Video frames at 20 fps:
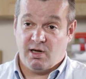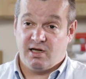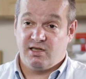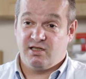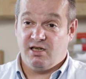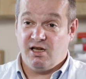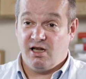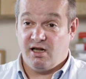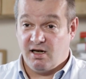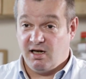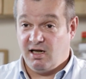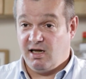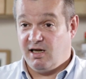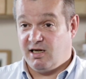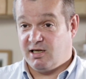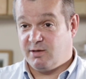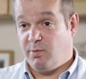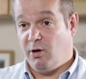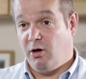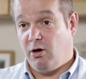but I certainly
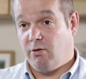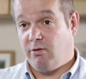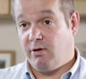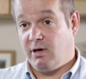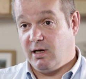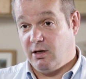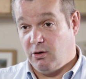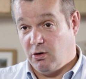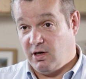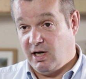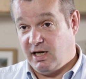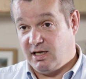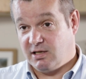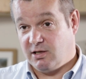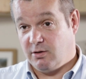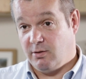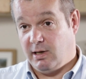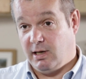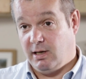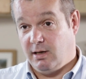explore it, look
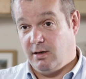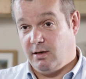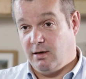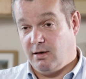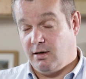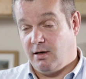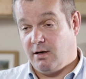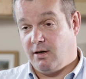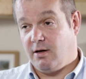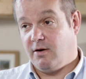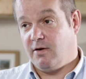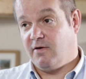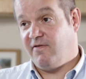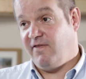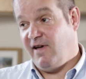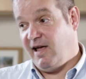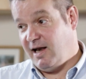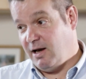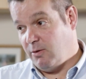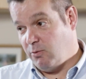into it,
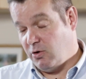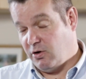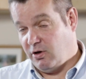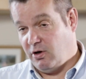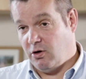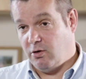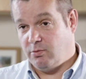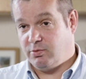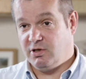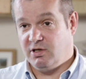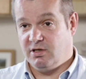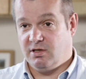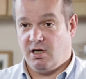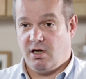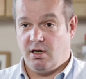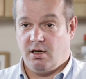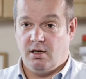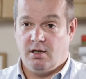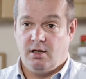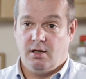find out what the options
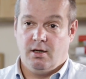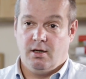are.